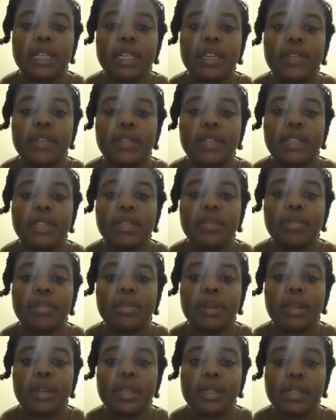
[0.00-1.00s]
even
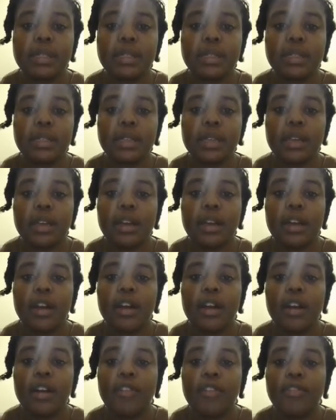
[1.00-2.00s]
depressed
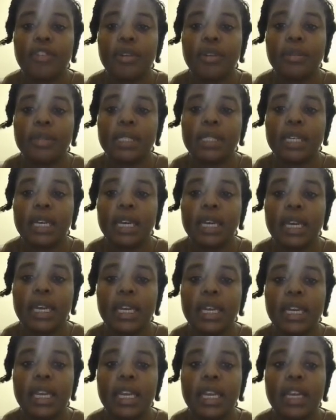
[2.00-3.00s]
from
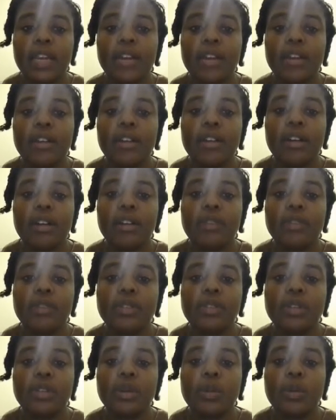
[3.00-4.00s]
taking care of
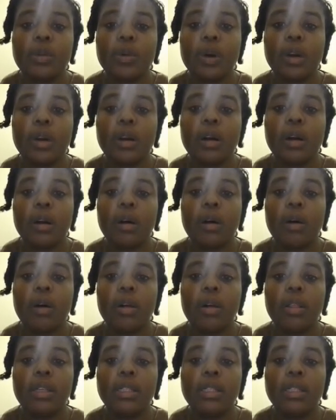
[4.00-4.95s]
someone all the